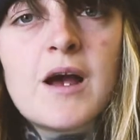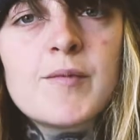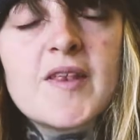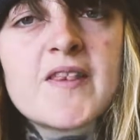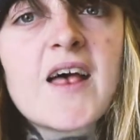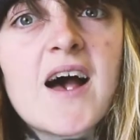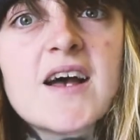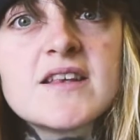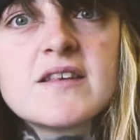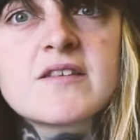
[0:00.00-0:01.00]
I mean,
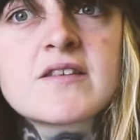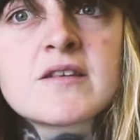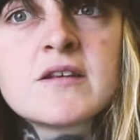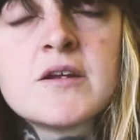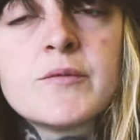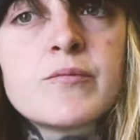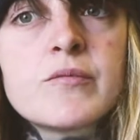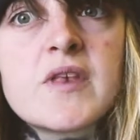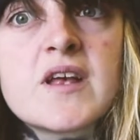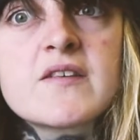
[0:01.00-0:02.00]
that's
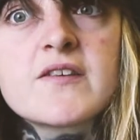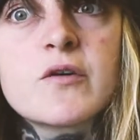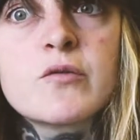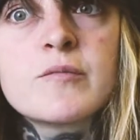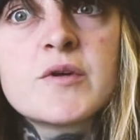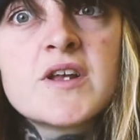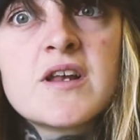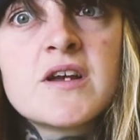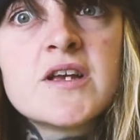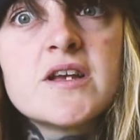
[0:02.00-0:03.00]
the ultimate in
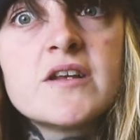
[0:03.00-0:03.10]
lighting,